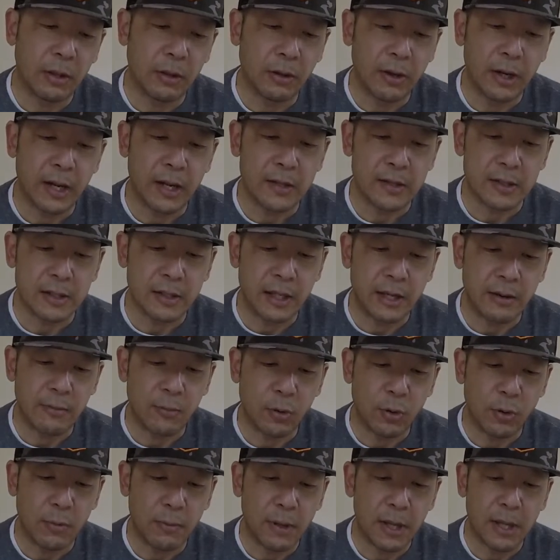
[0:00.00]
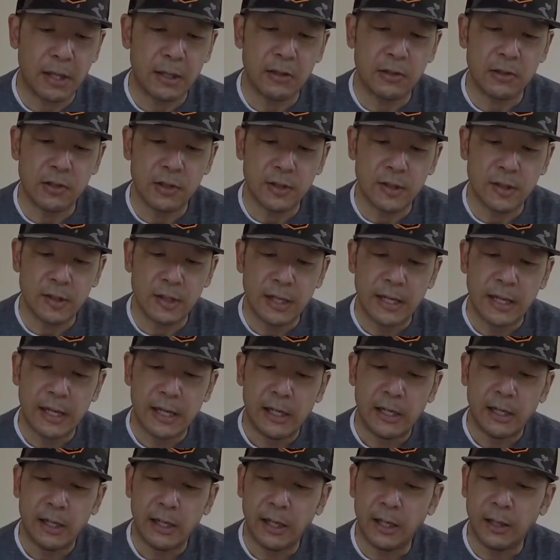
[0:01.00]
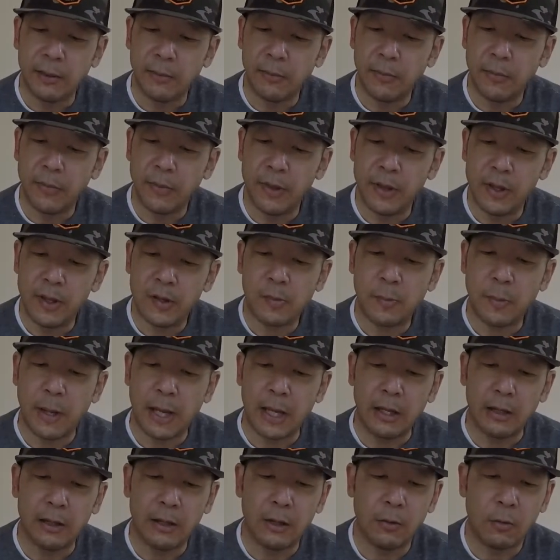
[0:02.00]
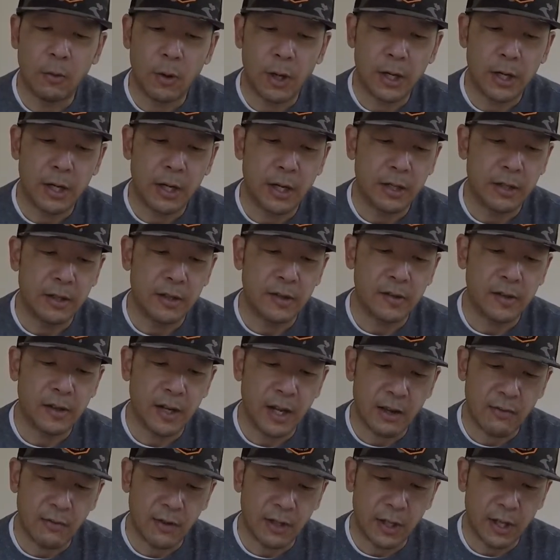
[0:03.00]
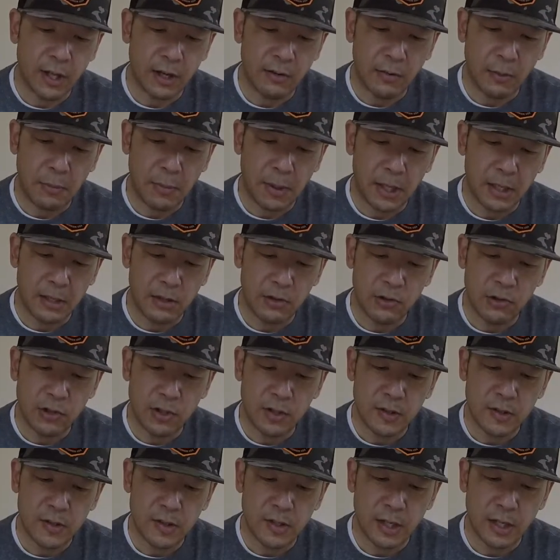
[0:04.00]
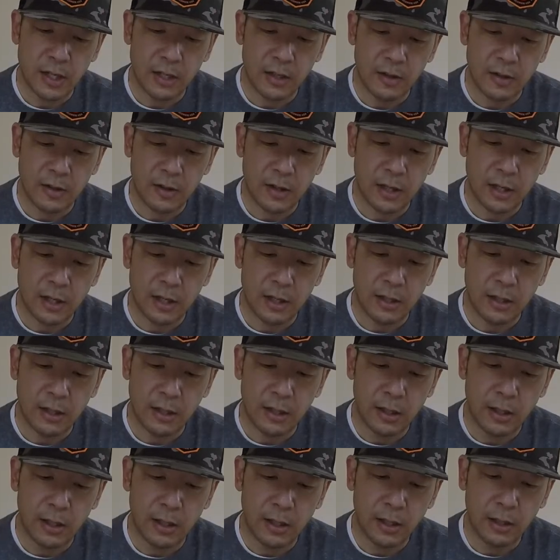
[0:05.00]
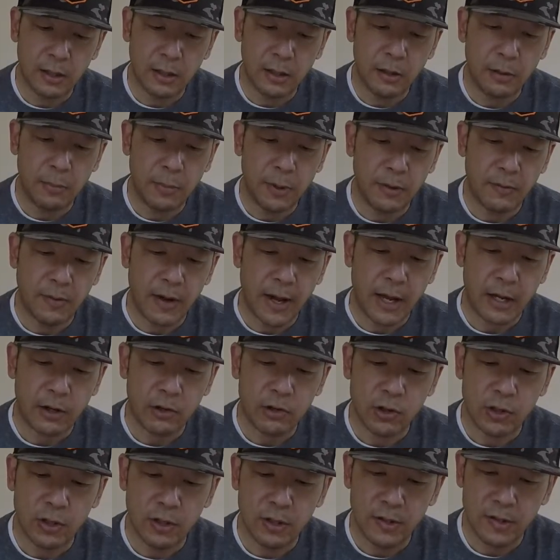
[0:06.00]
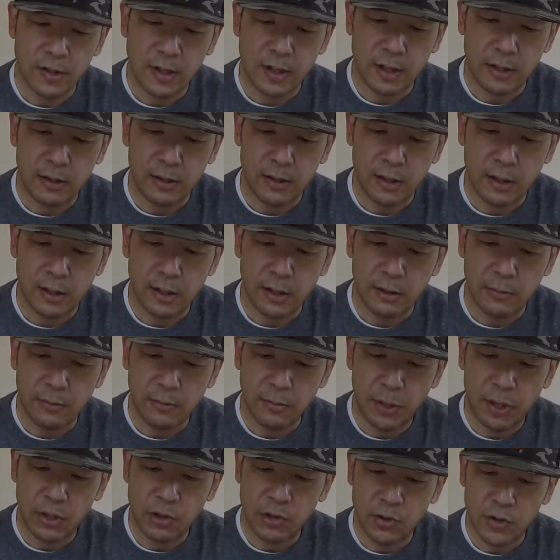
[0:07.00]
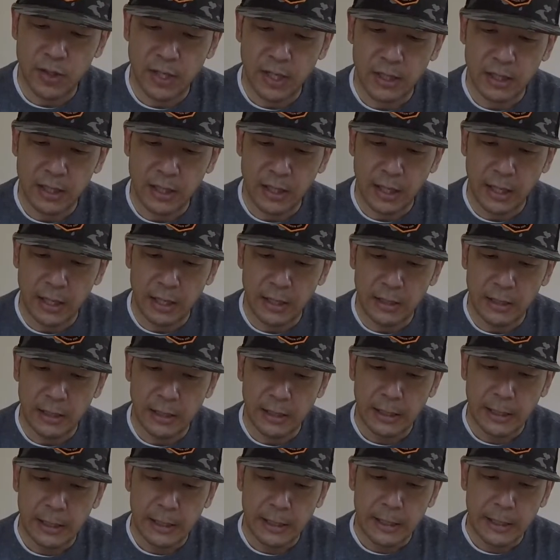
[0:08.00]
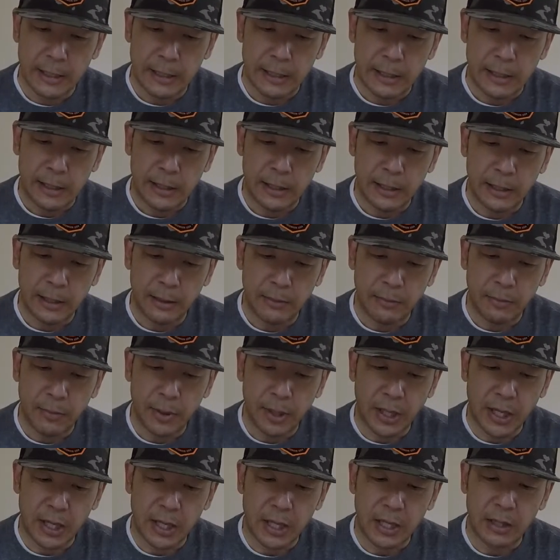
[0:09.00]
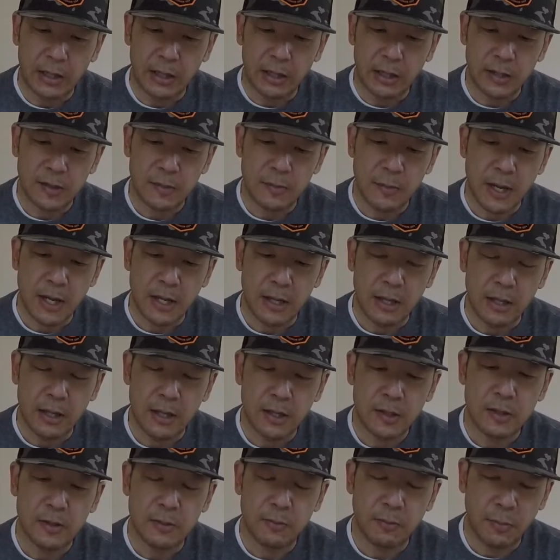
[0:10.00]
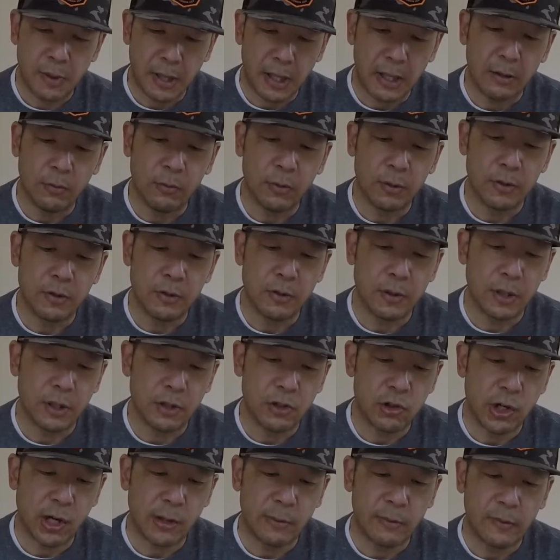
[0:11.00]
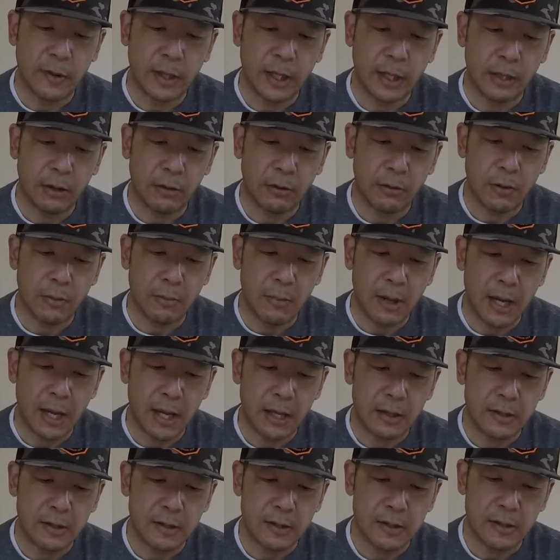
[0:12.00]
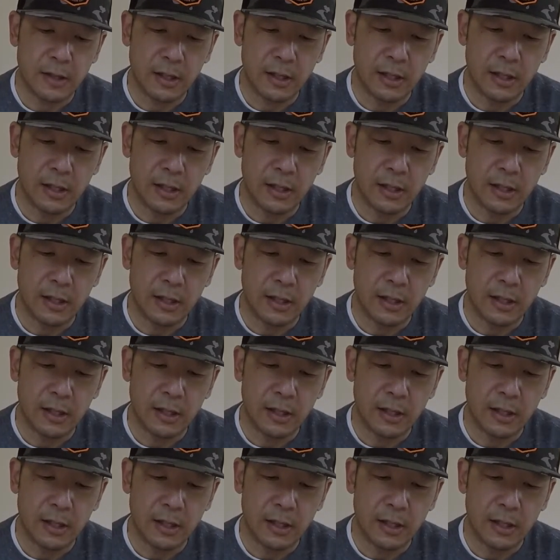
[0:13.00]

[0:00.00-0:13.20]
or has a lot more appendages. This bait, the Why Not, doesn't have a lot of appendages, and it's got a little bit of action. It's got pinchers at the end. But I think this bait will do a good job of getting through the mats,